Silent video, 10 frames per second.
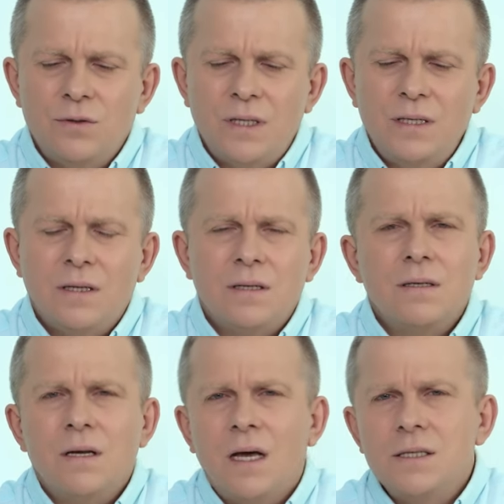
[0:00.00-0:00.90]
And this
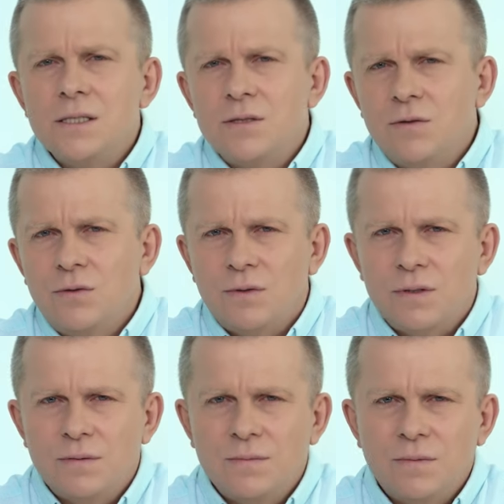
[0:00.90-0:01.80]
is the basis
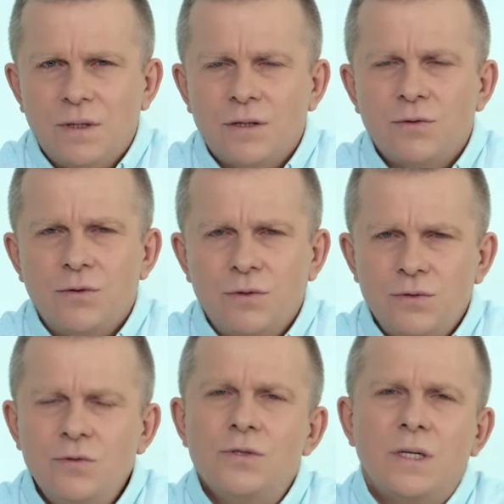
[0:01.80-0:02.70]
you
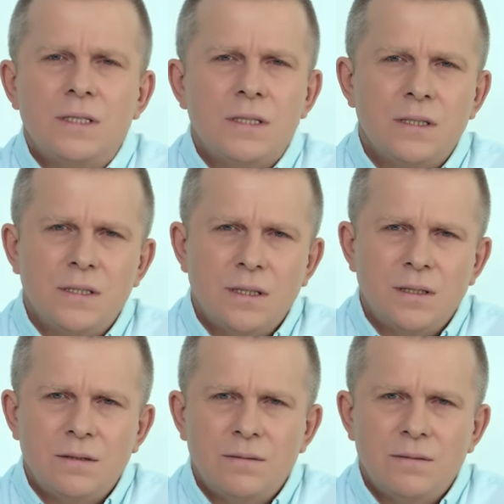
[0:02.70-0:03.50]
should be aware of.